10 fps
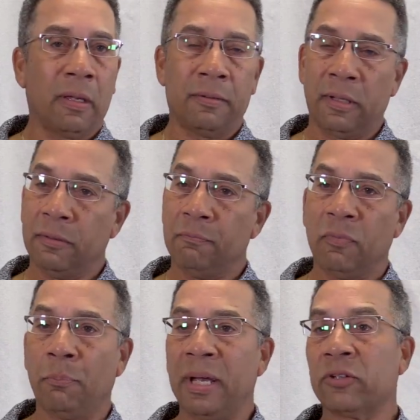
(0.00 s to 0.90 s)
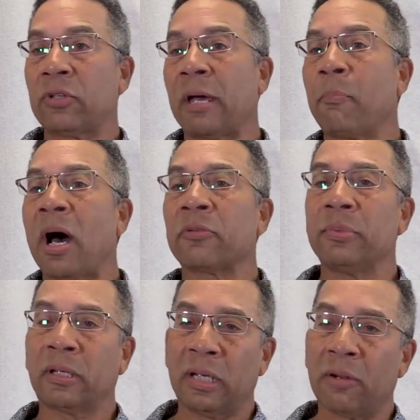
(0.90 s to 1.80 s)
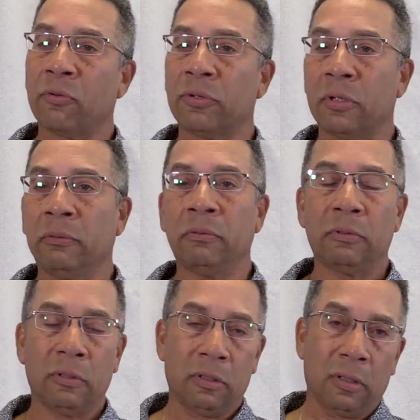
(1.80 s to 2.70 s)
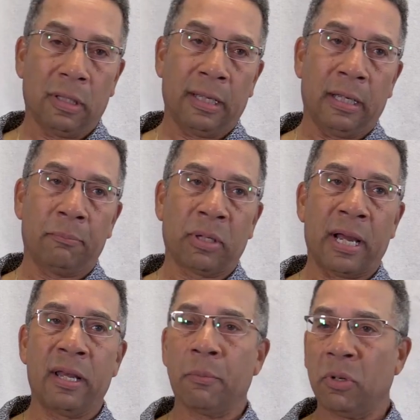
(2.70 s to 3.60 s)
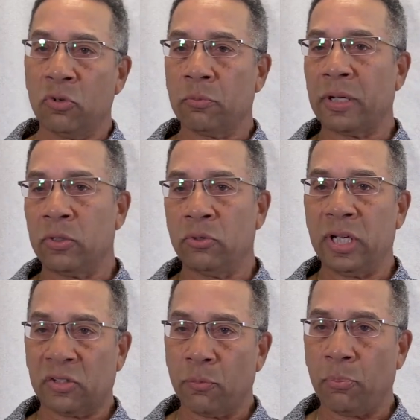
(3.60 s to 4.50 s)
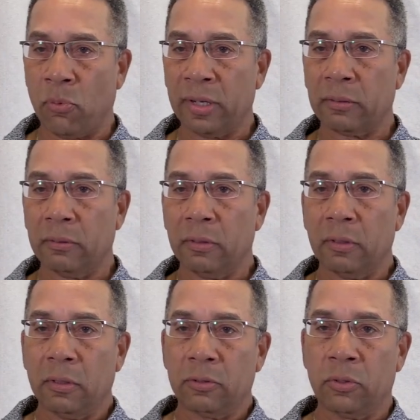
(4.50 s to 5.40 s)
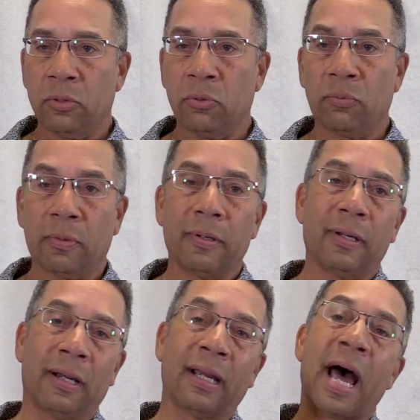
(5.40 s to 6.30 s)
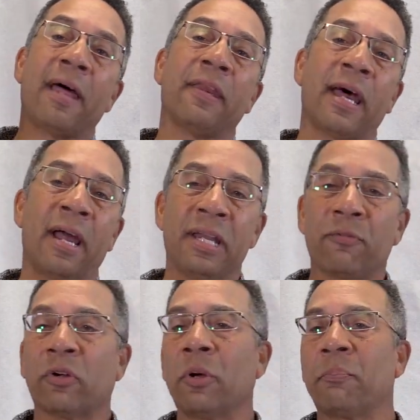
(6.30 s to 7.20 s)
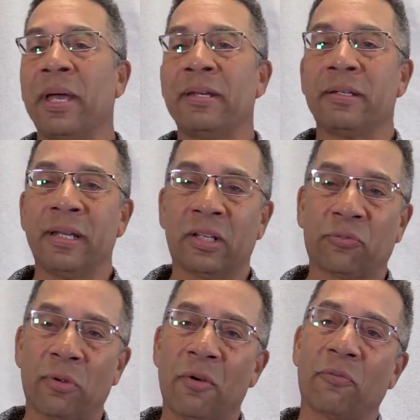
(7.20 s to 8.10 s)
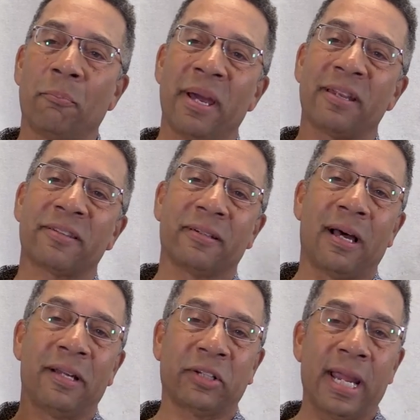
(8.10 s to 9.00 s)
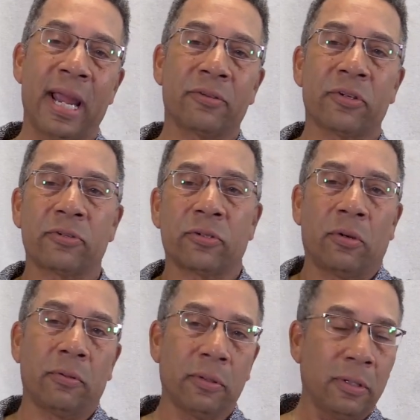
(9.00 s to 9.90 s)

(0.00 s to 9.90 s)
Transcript: did the best I possibly could ever do, and but I ended up losing by two tenths of a point to a guy that I'd never competed against from from Medicine Lodge, Kansas. So,